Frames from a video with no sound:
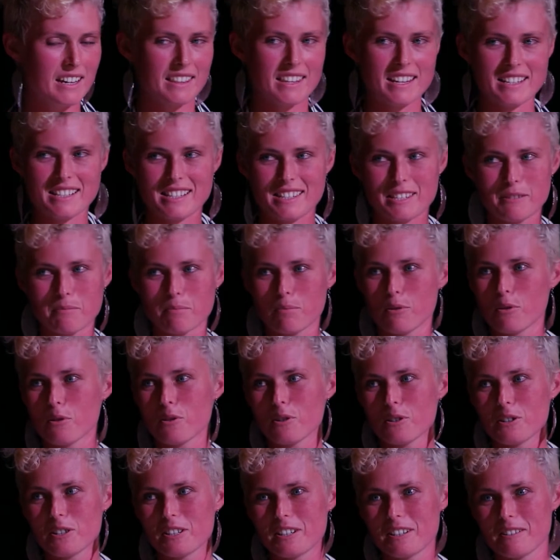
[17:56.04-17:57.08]
They
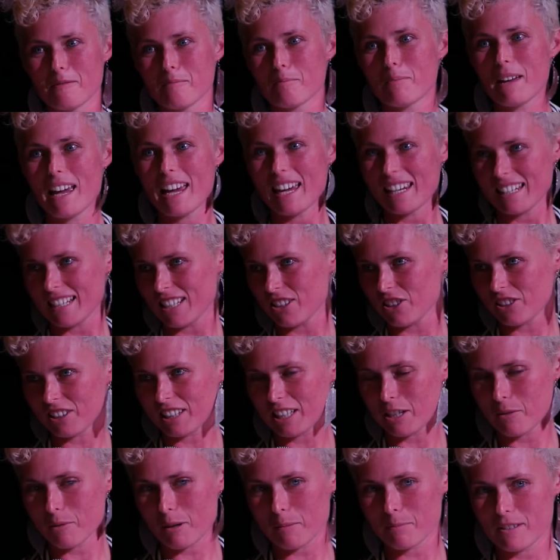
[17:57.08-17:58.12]
support banning
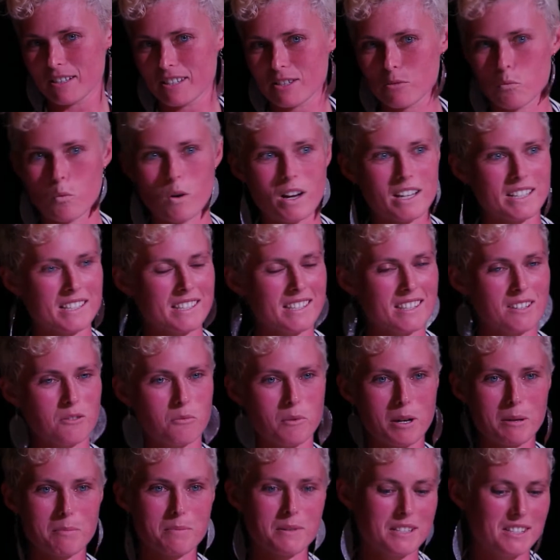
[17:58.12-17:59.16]
nuclear weapons once the
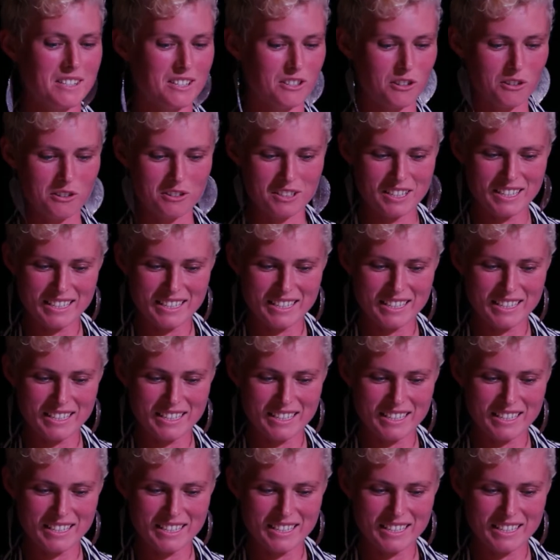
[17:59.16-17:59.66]
weapons don't